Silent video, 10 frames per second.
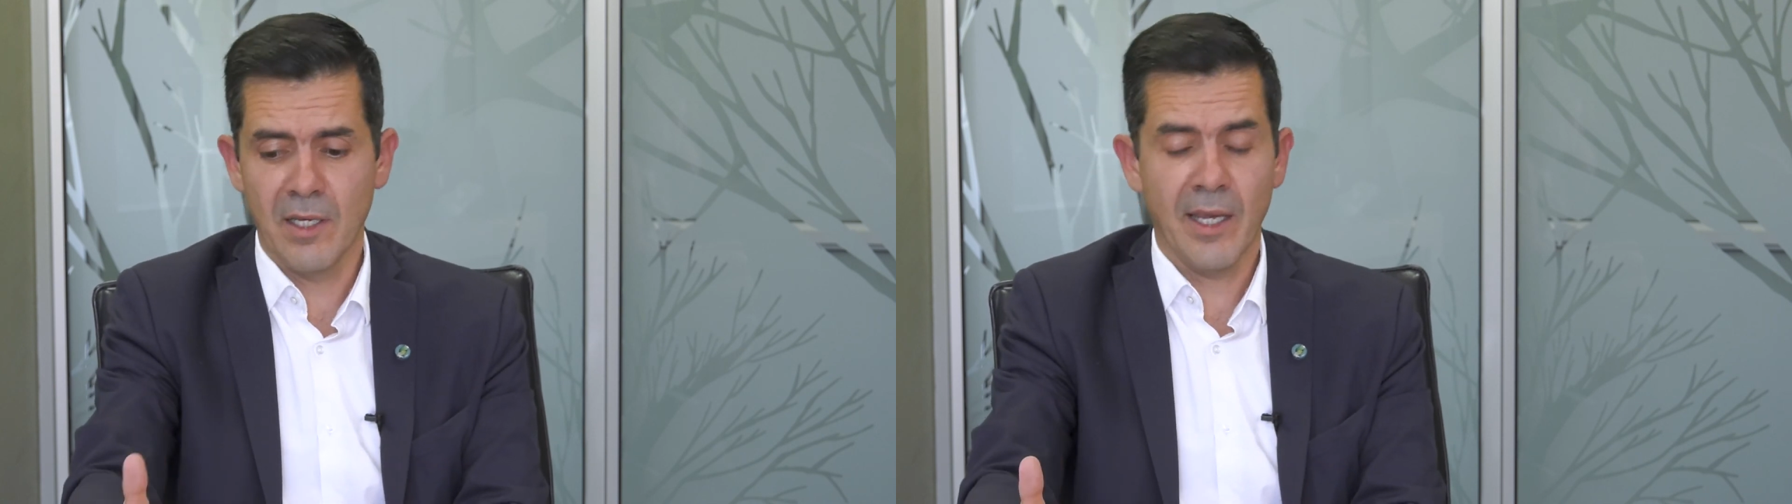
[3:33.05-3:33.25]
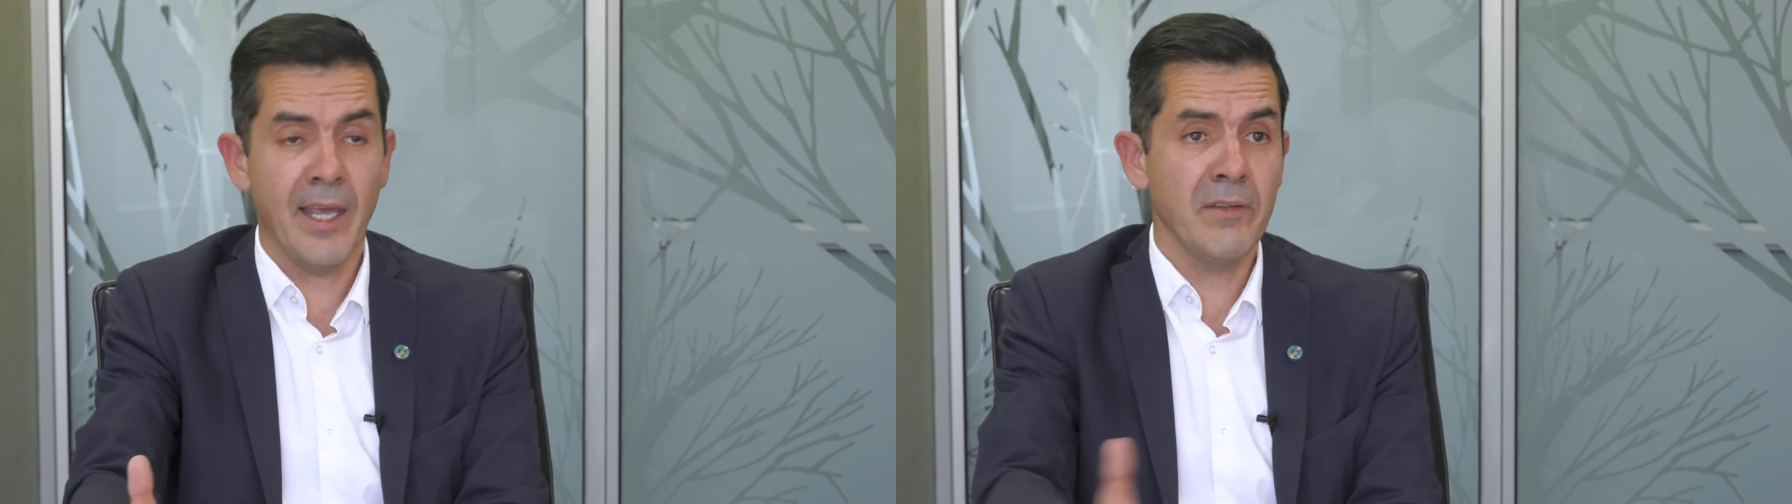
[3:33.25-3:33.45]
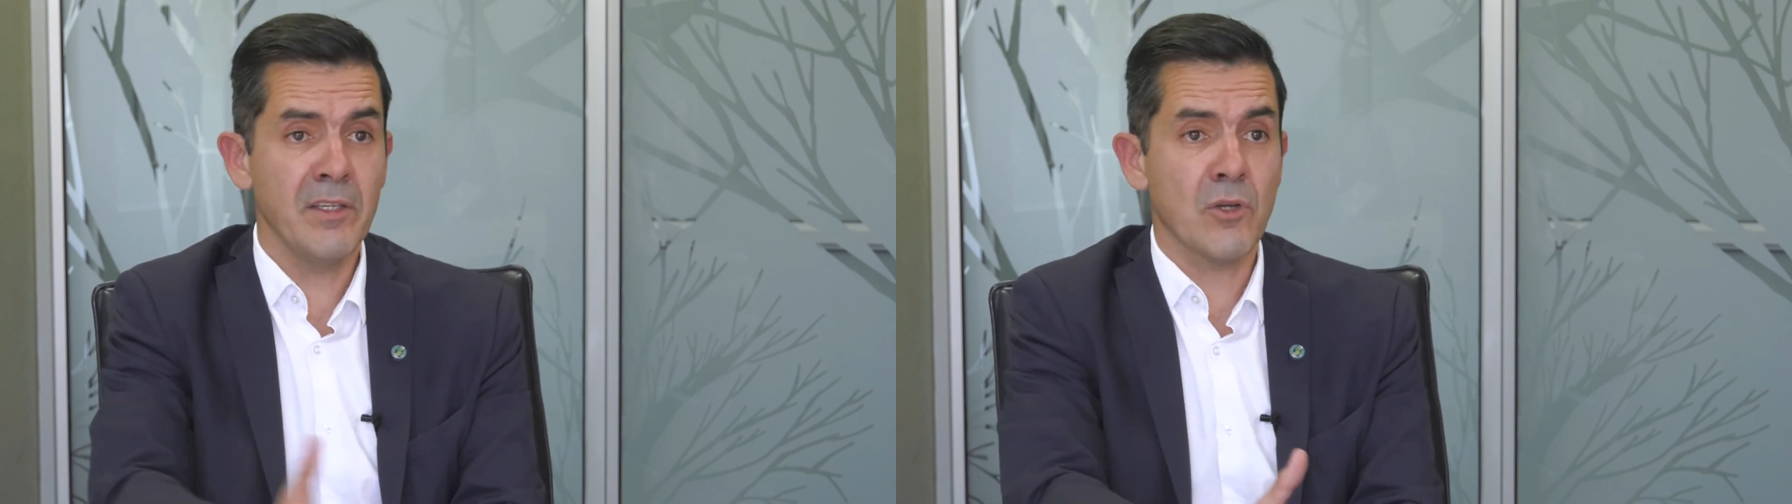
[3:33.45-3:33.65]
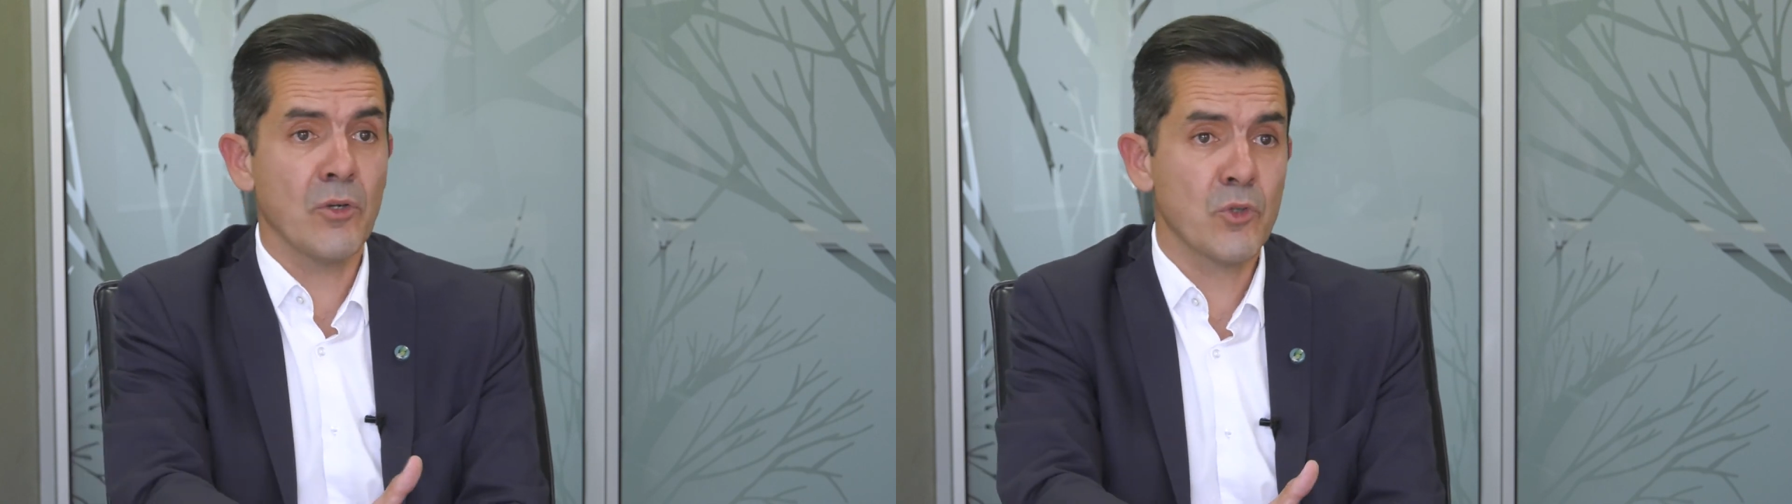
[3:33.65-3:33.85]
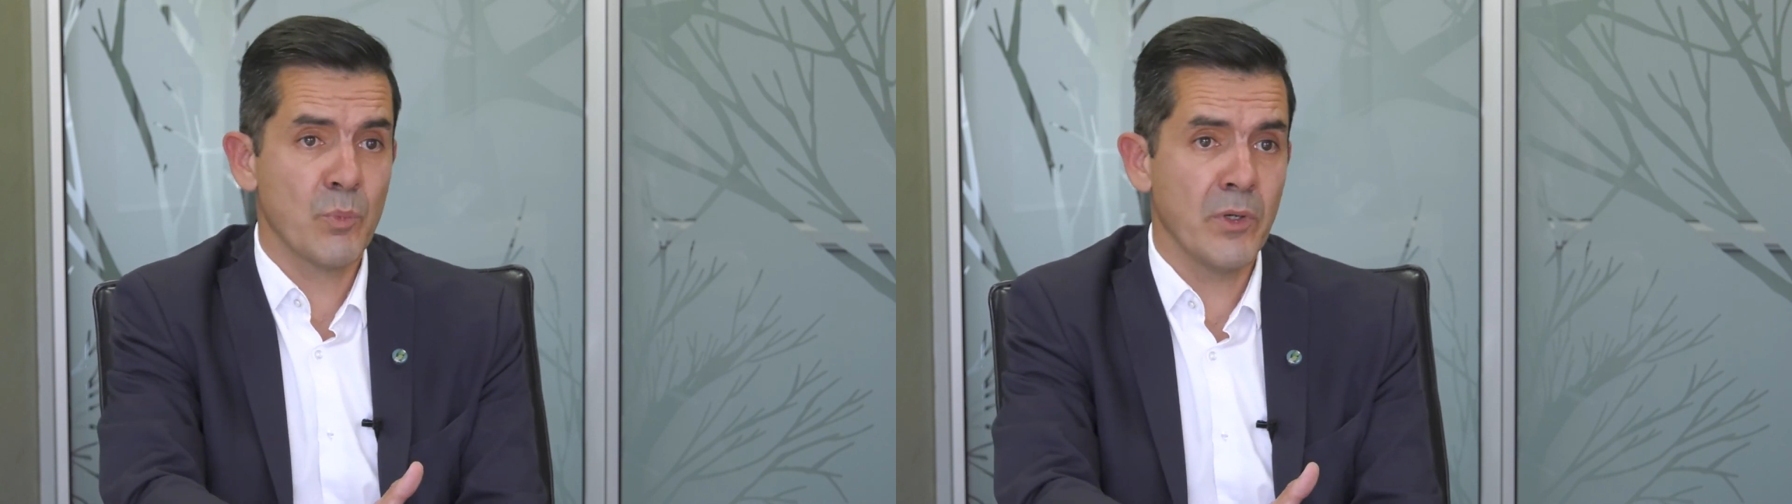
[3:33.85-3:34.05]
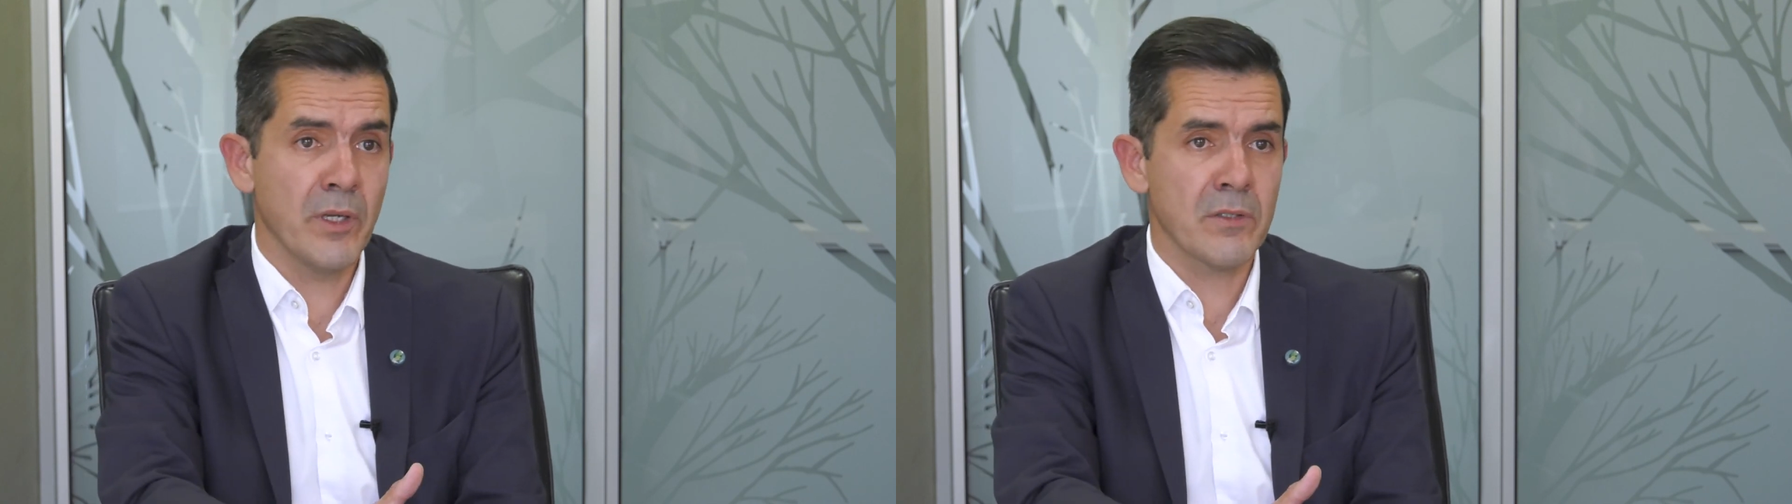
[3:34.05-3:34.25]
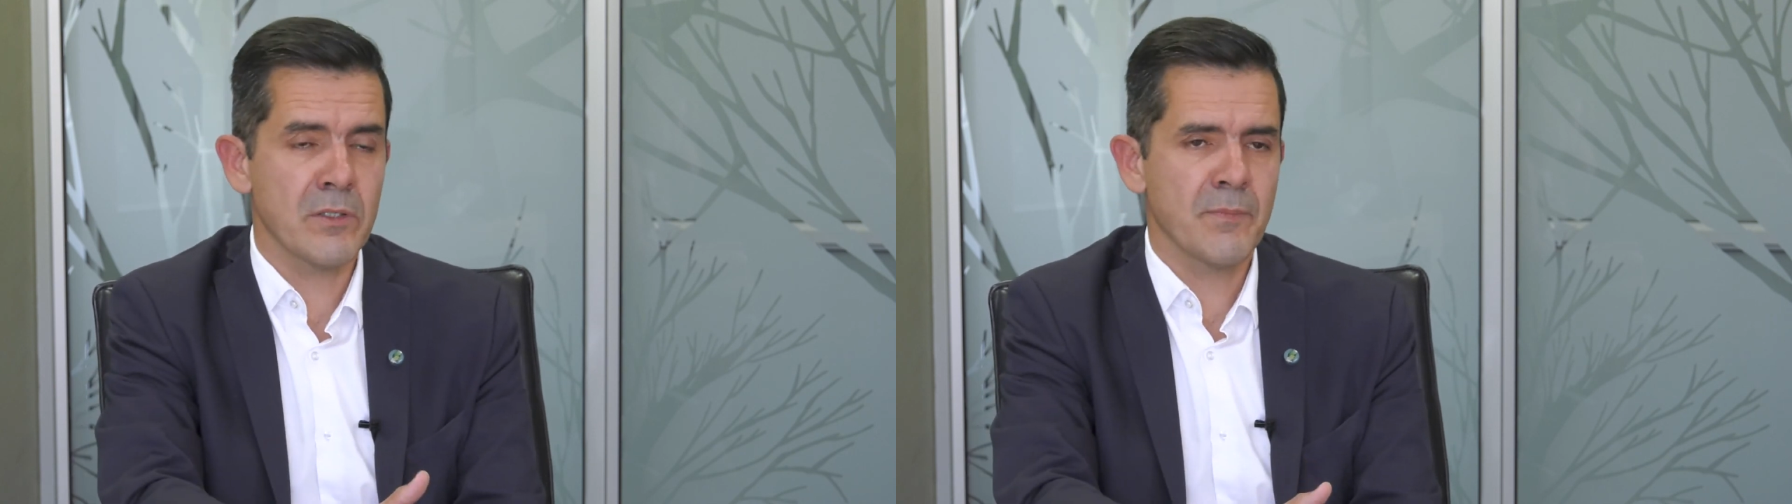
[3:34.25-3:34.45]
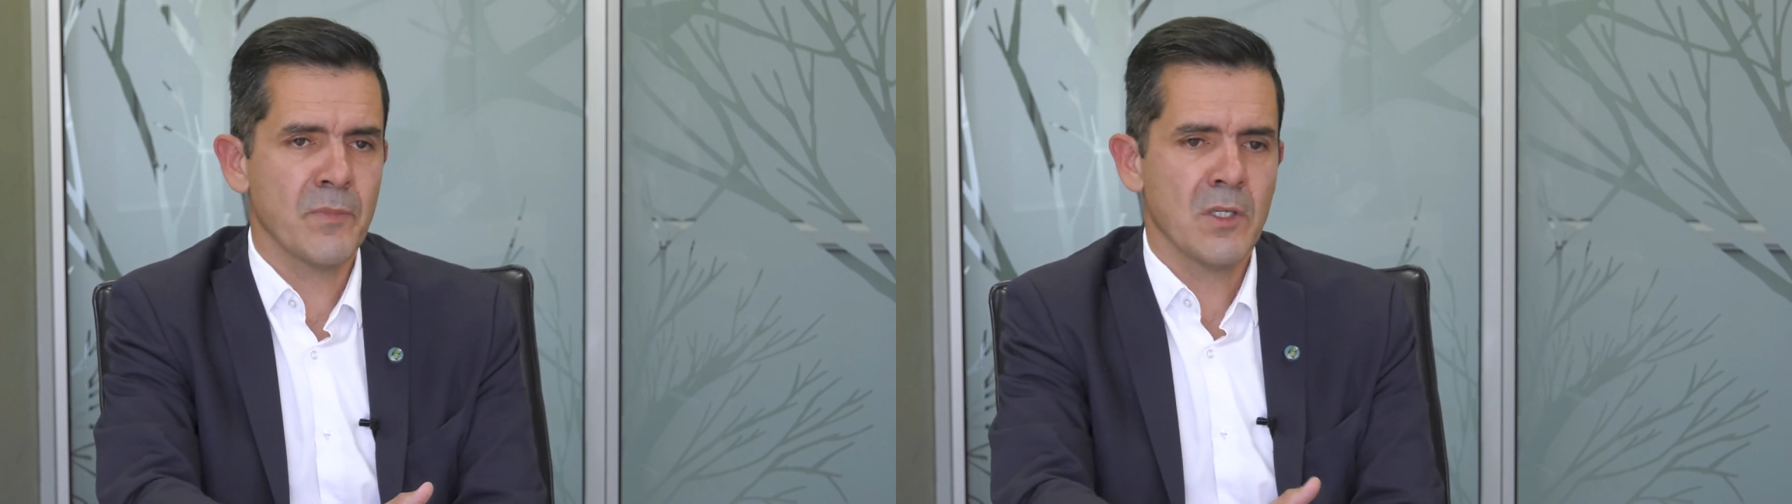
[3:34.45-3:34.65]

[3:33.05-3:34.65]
and these entrepreneurs.